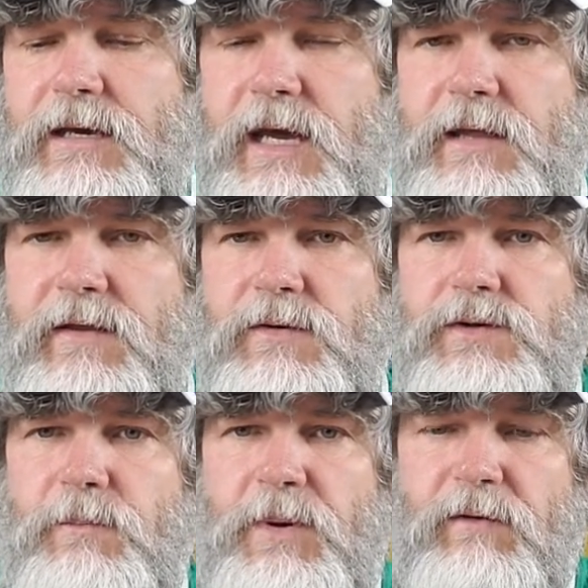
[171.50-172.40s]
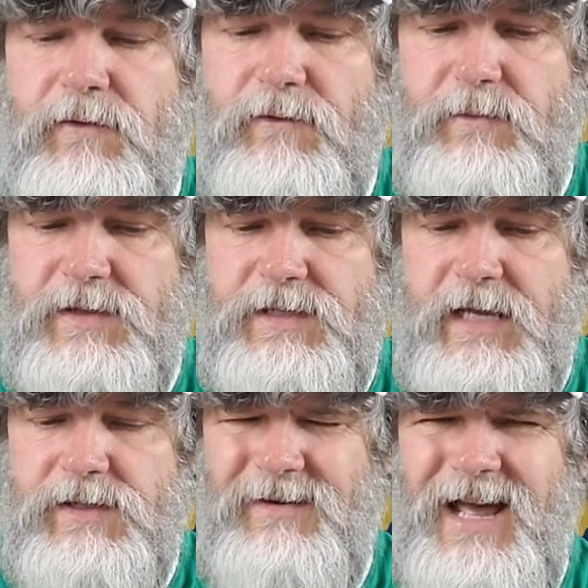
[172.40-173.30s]
and those who pilfer from the
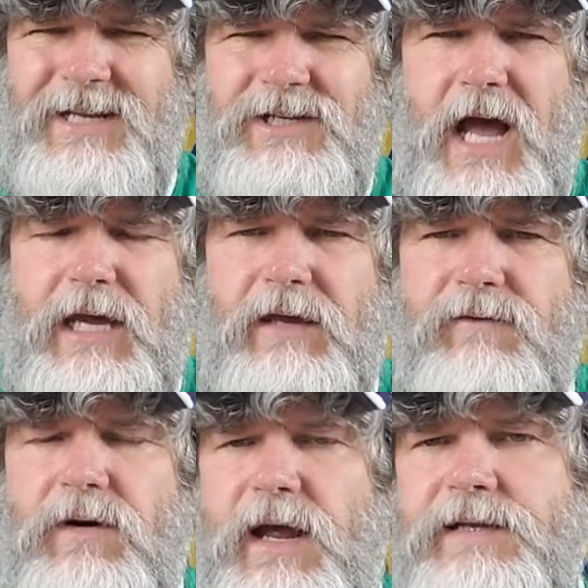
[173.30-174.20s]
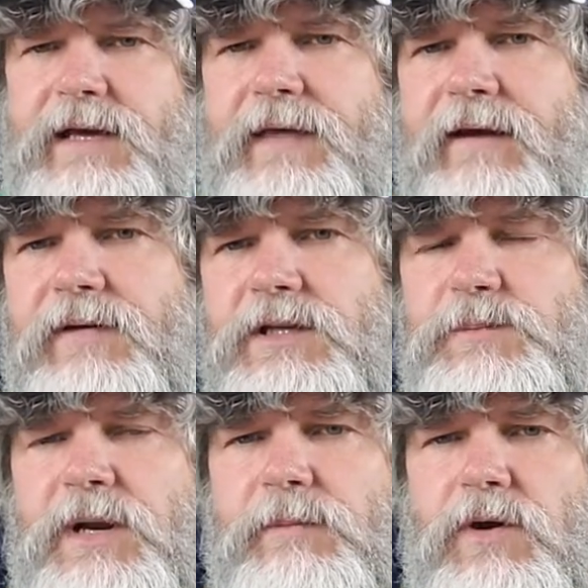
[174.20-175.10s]
state. So not shocking for a lot of South Africans,
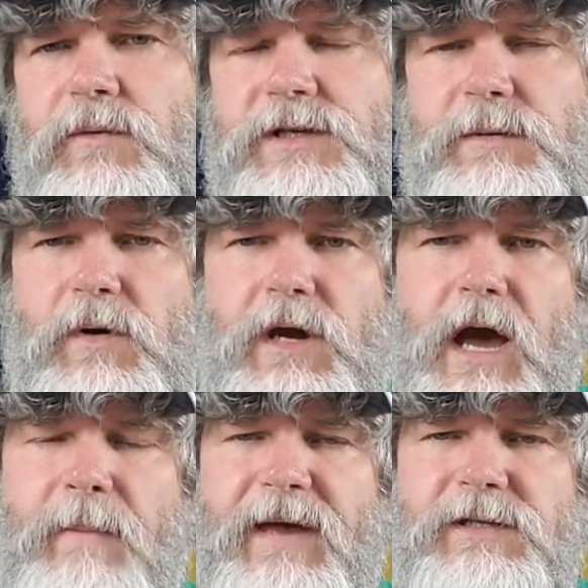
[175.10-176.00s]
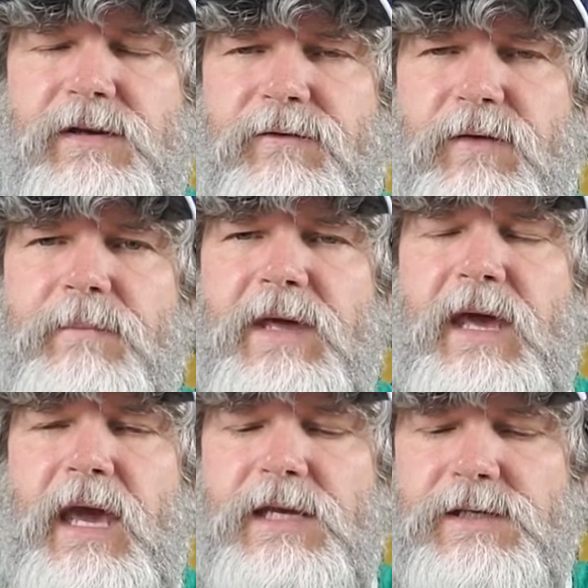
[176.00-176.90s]
but I'm going to read some comments from the
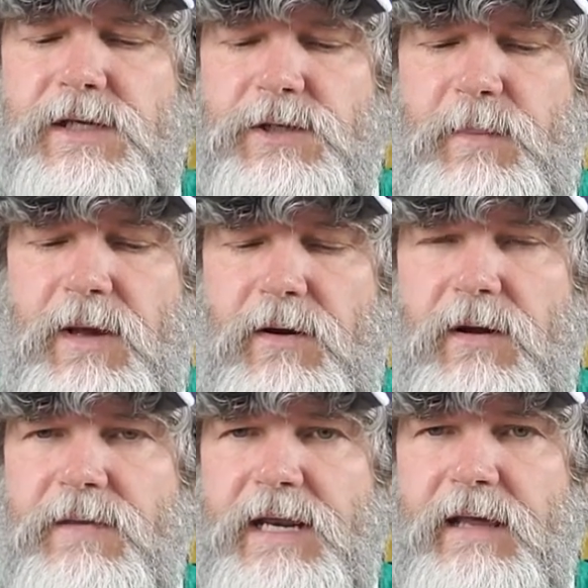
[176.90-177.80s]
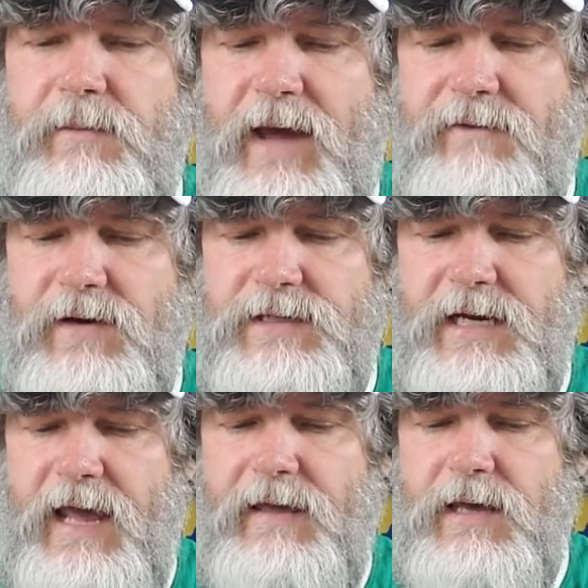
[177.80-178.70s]
case that appear in the Daily Maverick
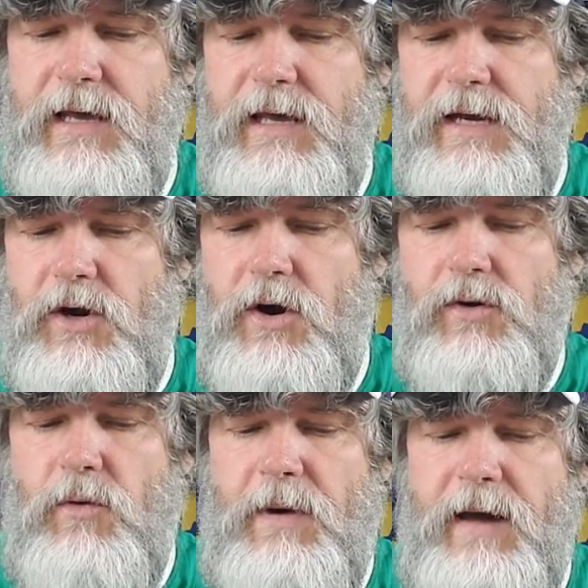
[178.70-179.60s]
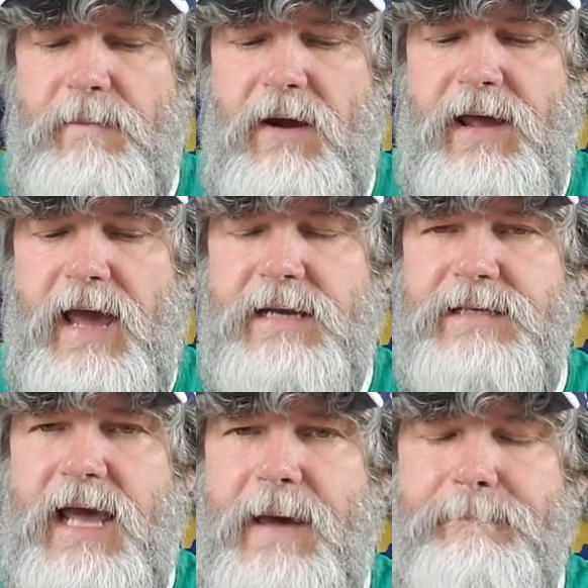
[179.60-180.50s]
today in an article by Marianne
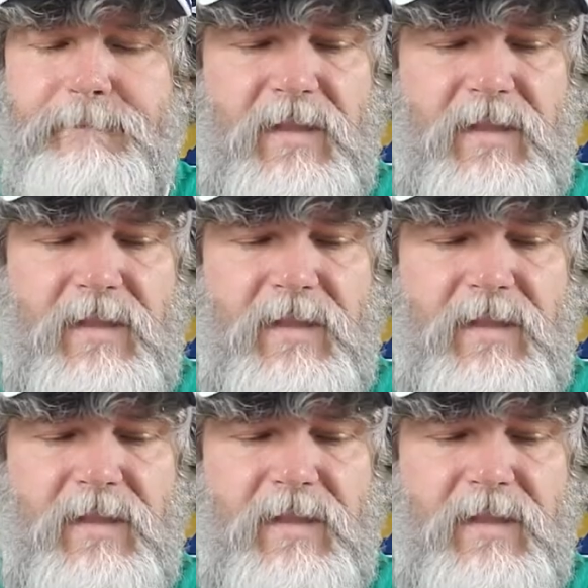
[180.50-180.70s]
Tem.